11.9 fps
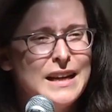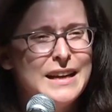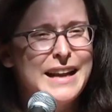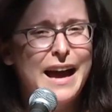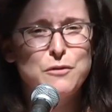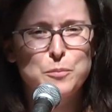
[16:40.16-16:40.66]

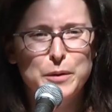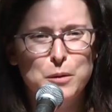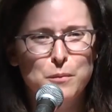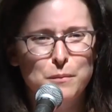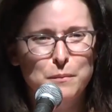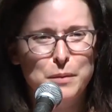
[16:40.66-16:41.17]
Now I have a
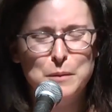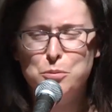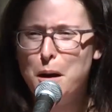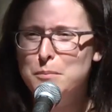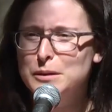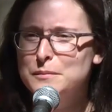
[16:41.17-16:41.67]
big
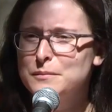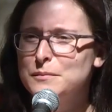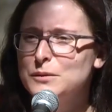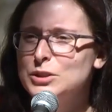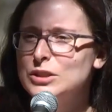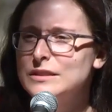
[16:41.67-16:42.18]
problem,
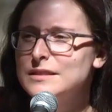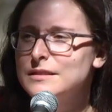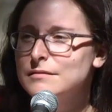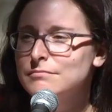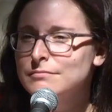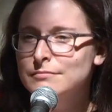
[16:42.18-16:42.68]
which
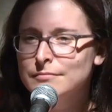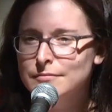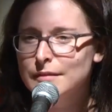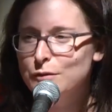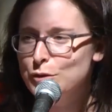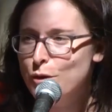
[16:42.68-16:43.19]
is,
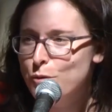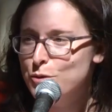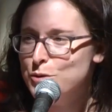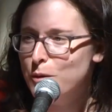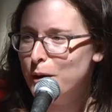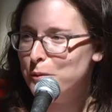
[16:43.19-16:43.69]
if you know who
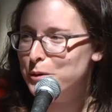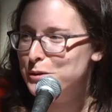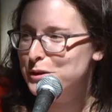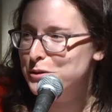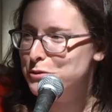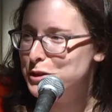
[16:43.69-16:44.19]
you are, what do you
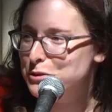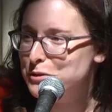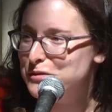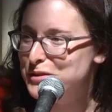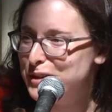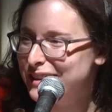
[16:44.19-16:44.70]
need the ritual
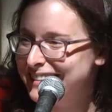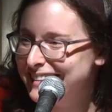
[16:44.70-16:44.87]
for?